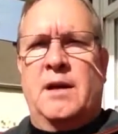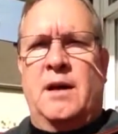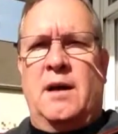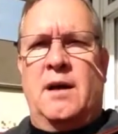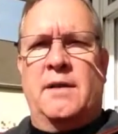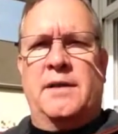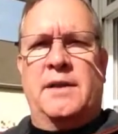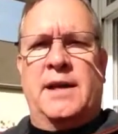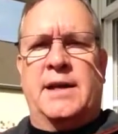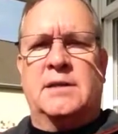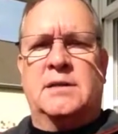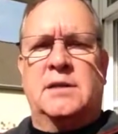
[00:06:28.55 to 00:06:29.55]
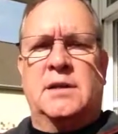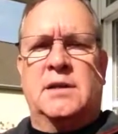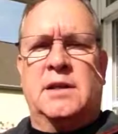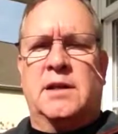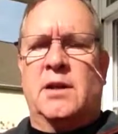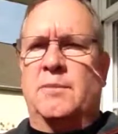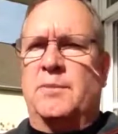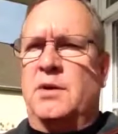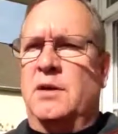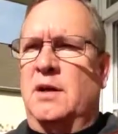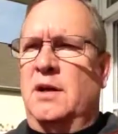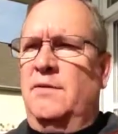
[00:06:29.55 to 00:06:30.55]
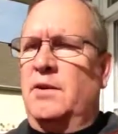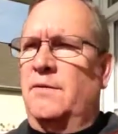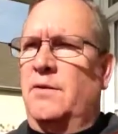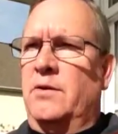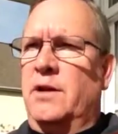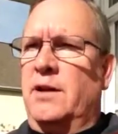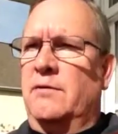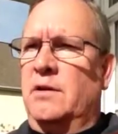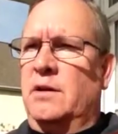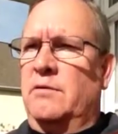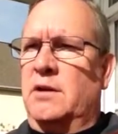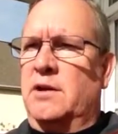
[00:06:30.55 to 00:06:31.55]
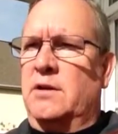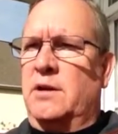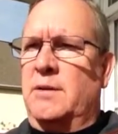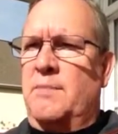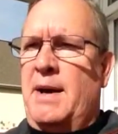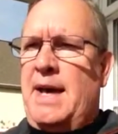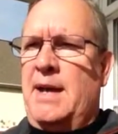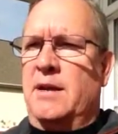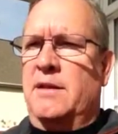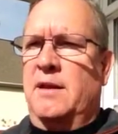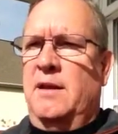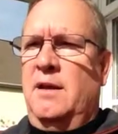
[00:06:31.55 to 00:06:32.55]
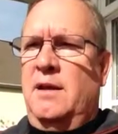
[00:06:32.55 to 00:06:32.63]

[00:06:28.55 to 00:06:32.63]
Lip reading: that can help you, even if you're not really good at math,